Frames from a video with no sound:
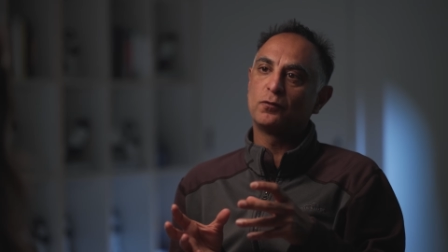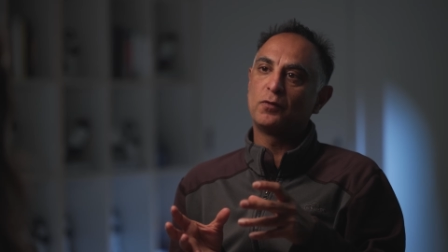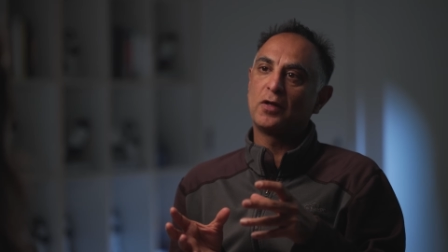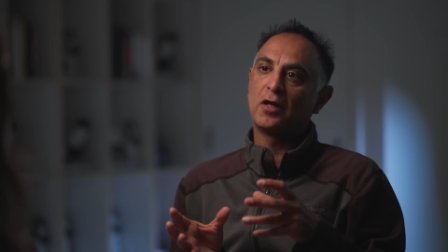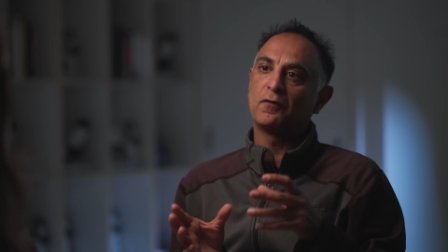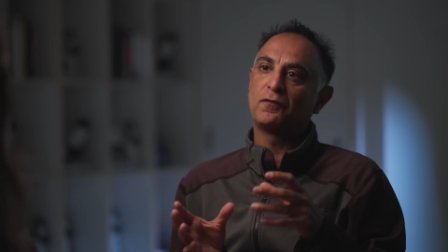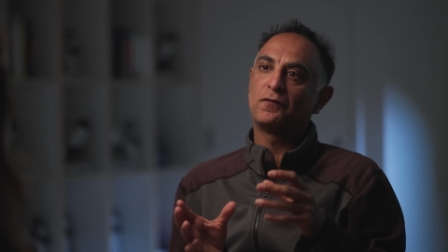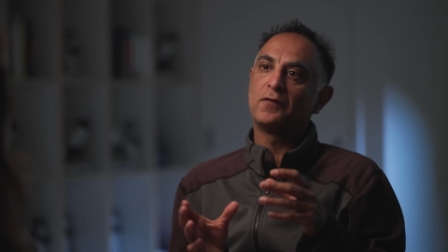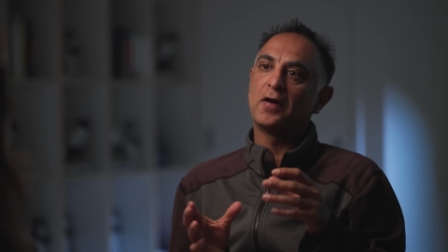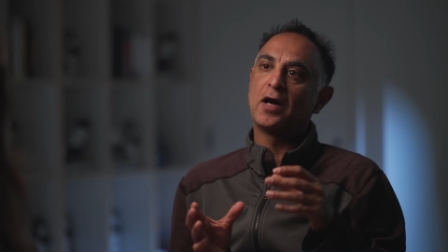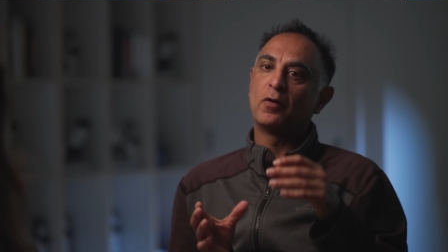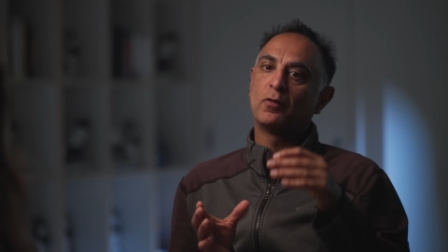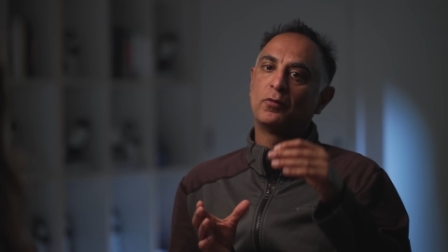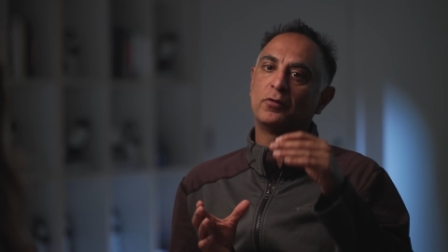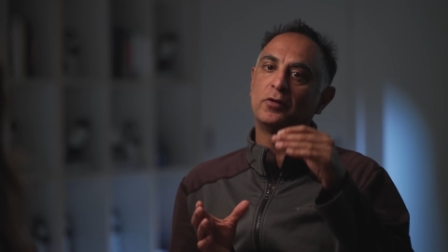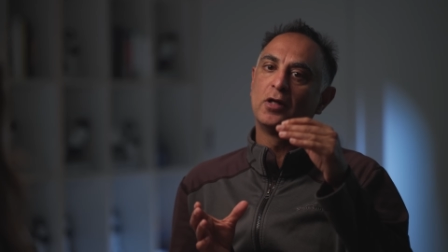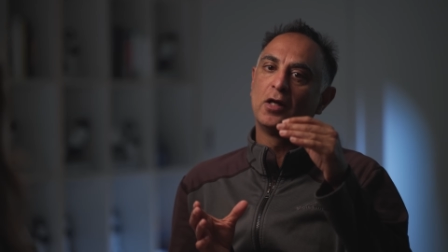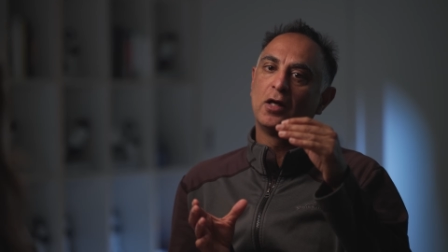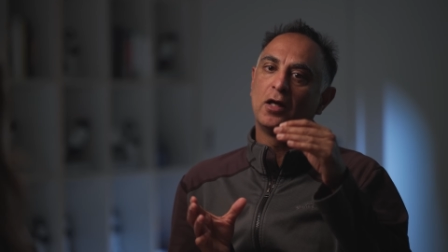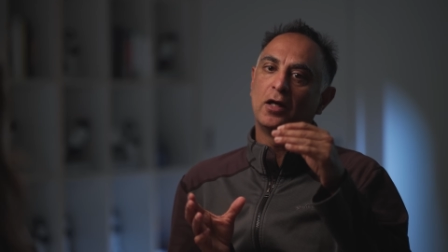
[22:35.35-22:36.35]
we have
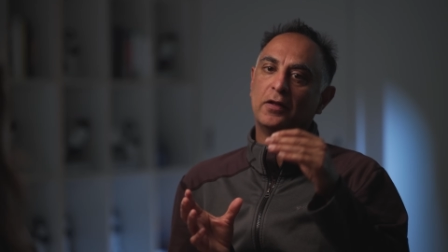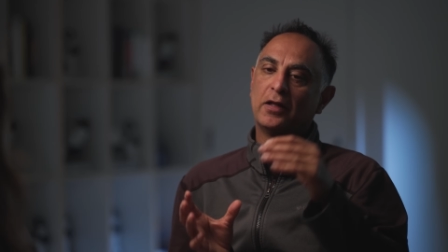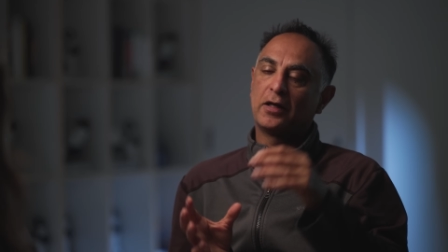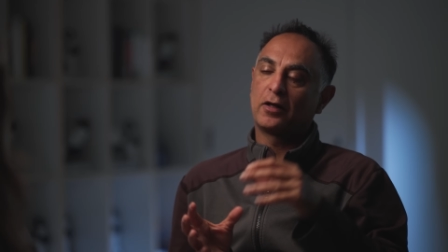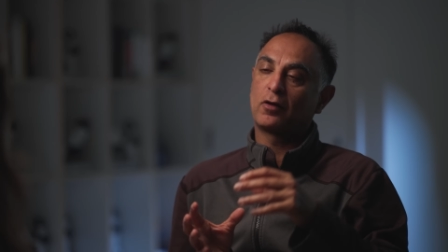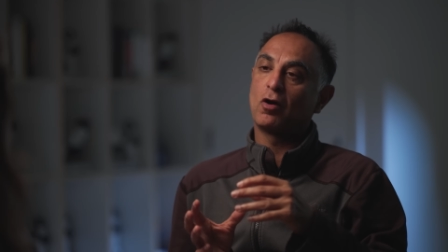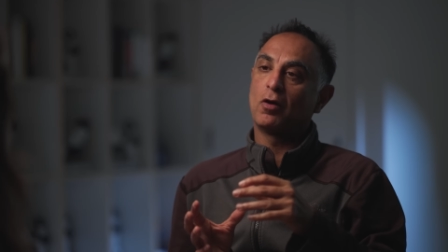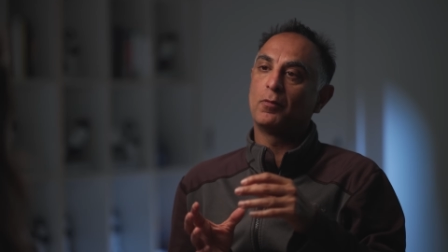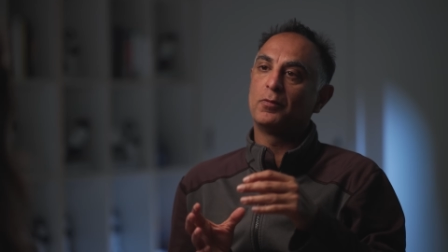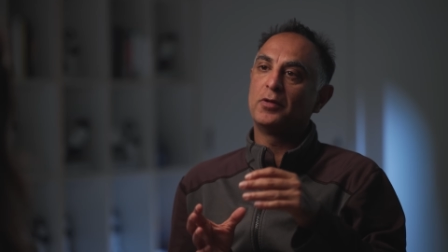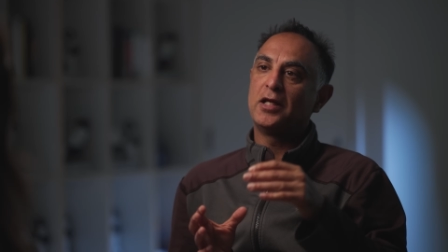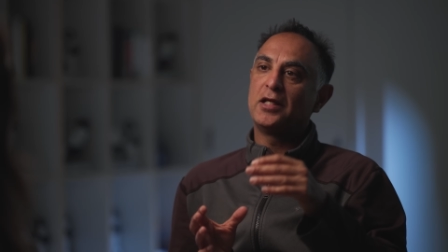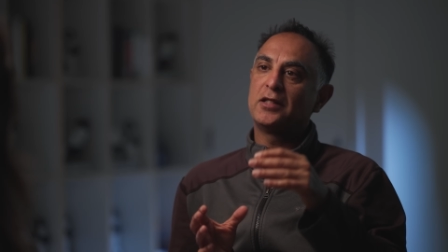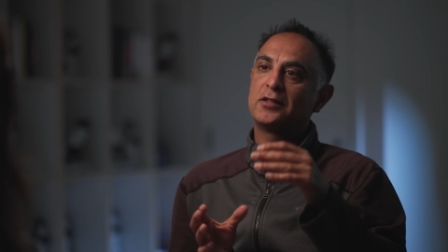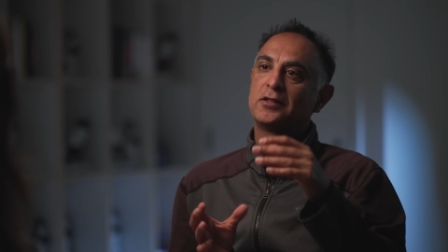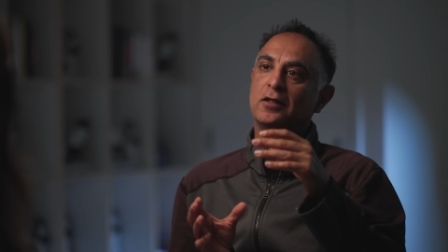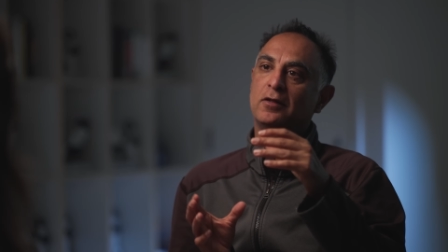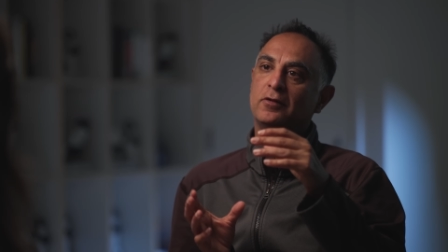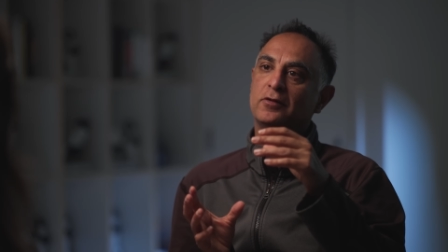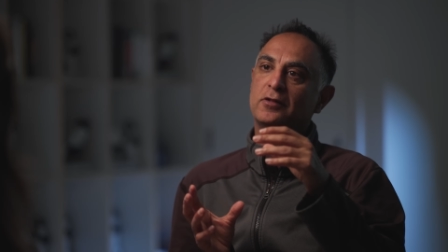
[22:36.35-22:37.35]
found that a
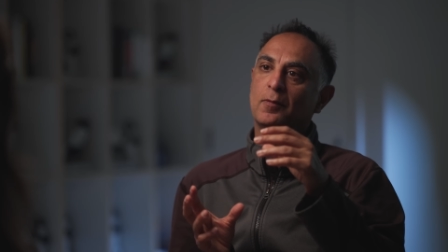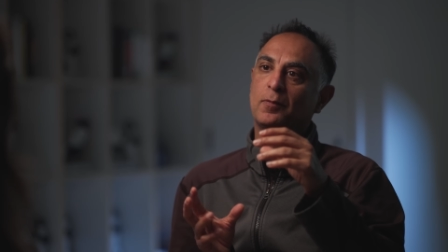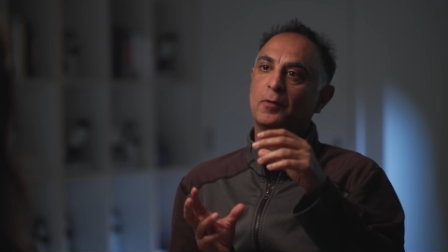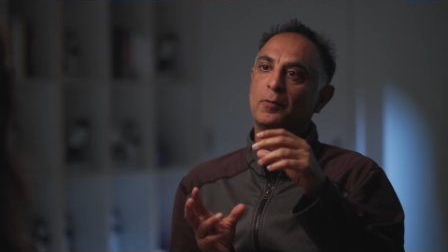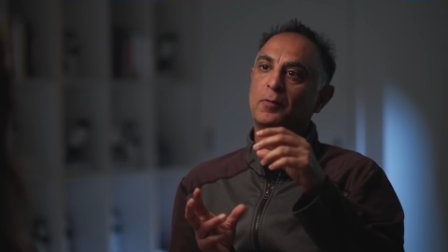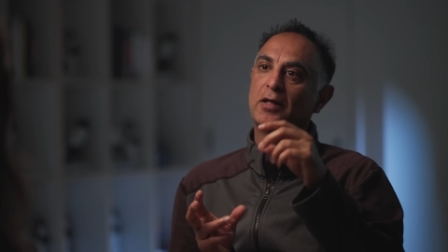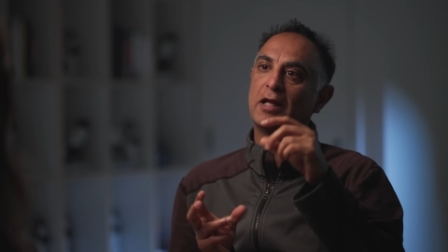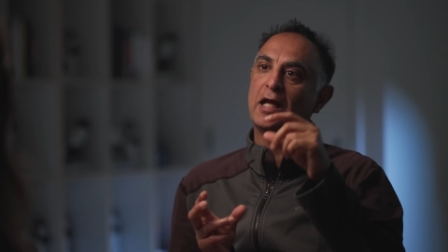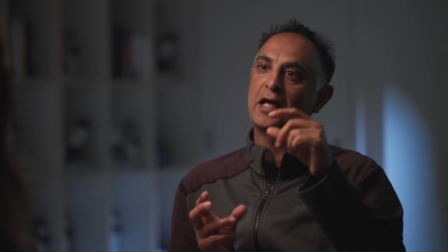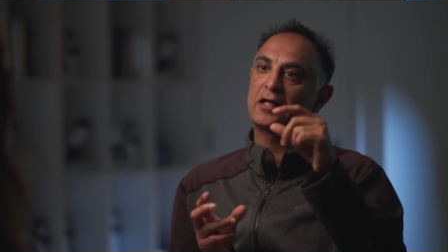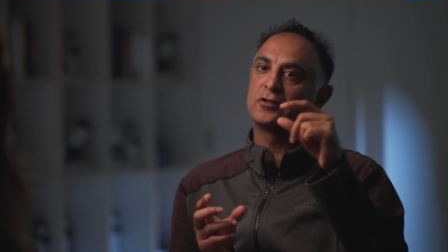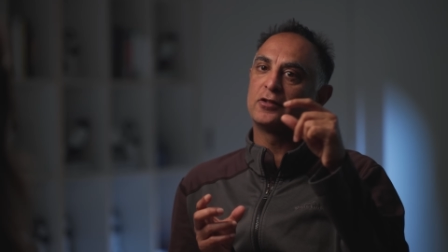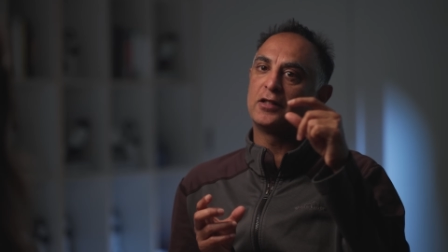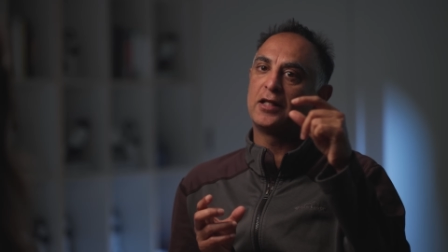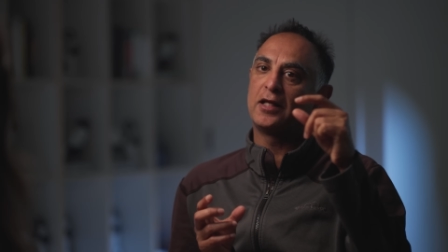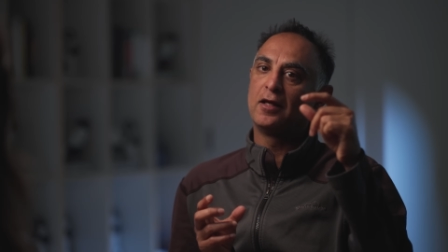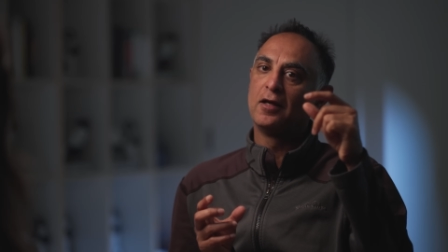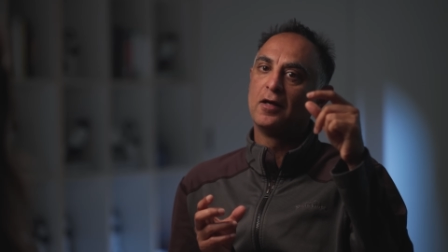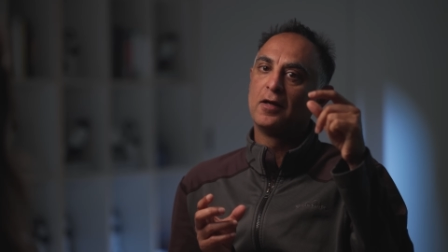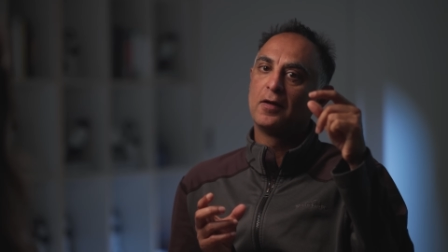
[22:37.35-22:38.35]
combination supplement
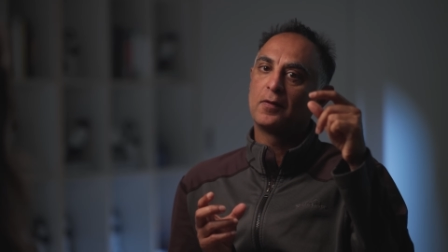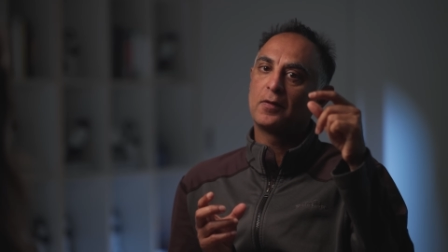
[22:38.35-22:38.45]
actually